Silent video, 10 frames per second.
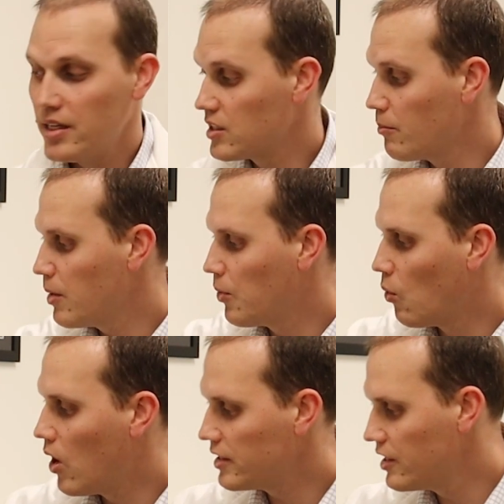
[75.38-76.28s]
Some
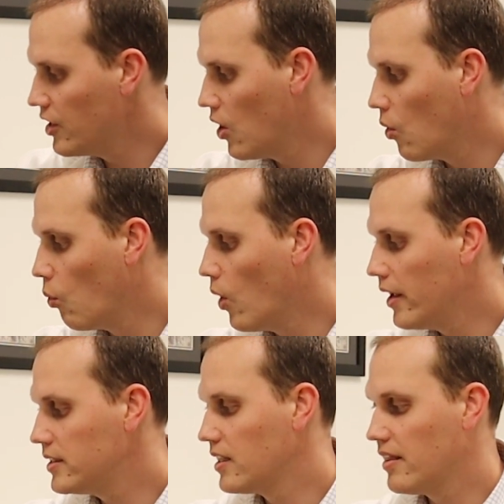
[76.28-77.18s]
people want to know
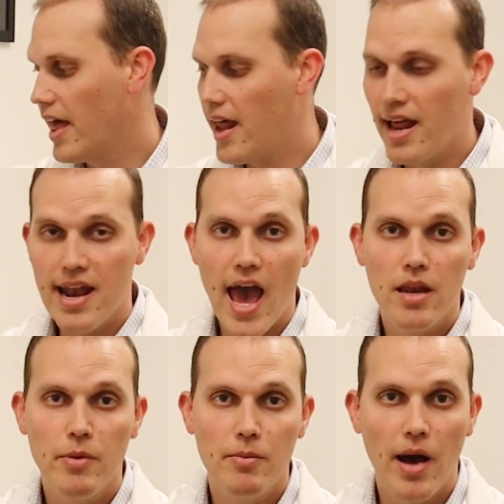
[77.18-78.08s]
what that
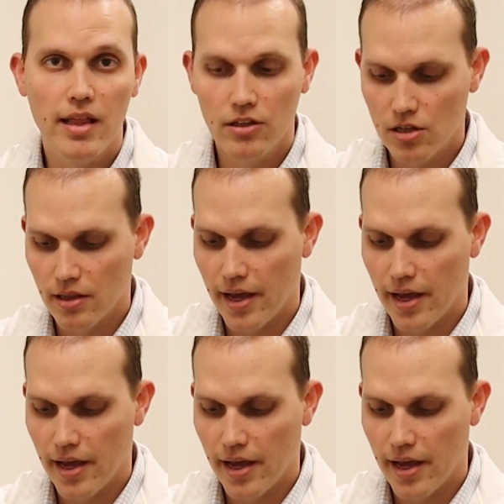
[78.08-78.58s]
anatomy might look